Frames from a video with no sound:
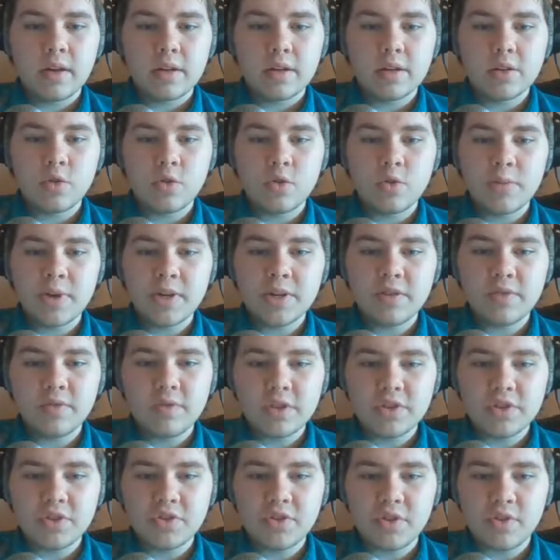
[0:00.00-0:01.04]
So we're about to
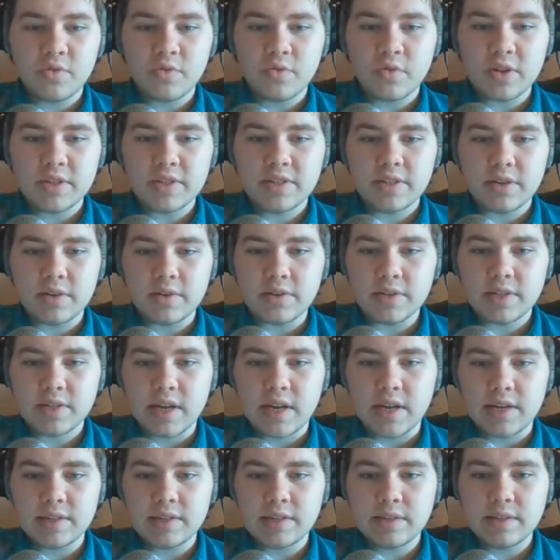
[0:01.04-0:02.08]
venture to the Redstone
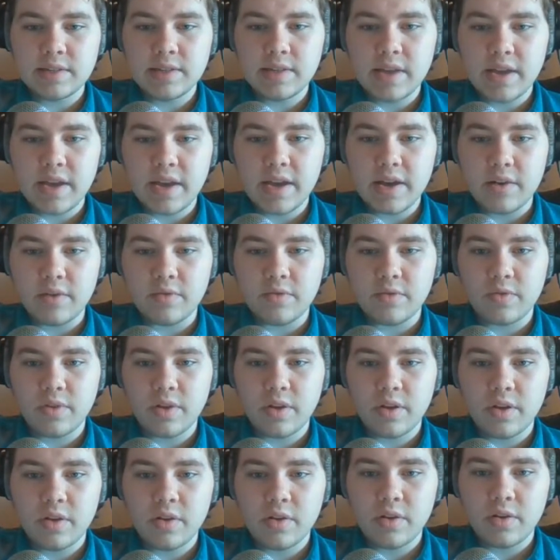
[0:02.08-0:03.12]
Assassins. They have
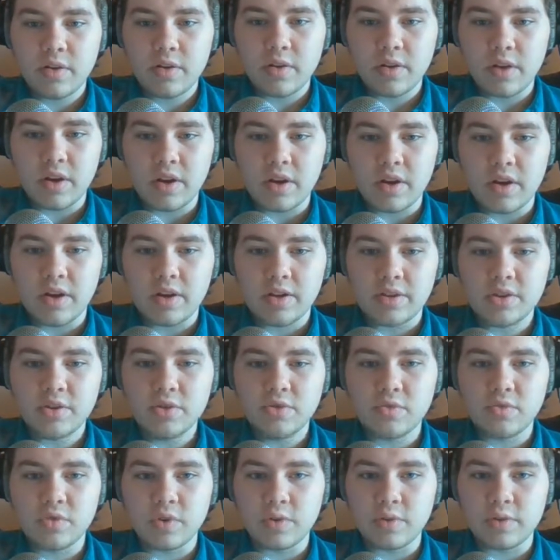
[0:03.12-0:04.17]

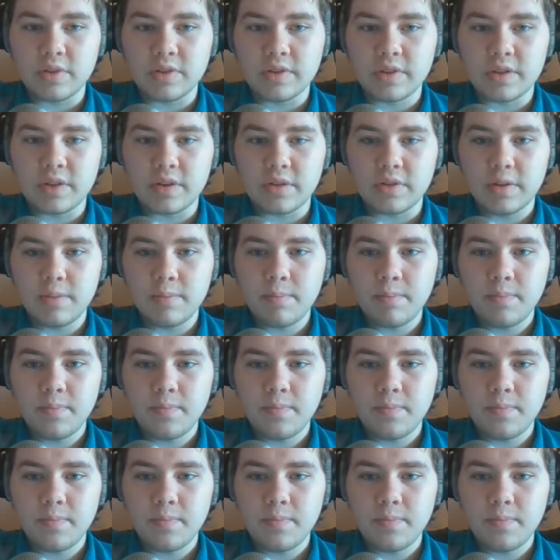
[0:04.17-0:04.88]
2 ruins near them,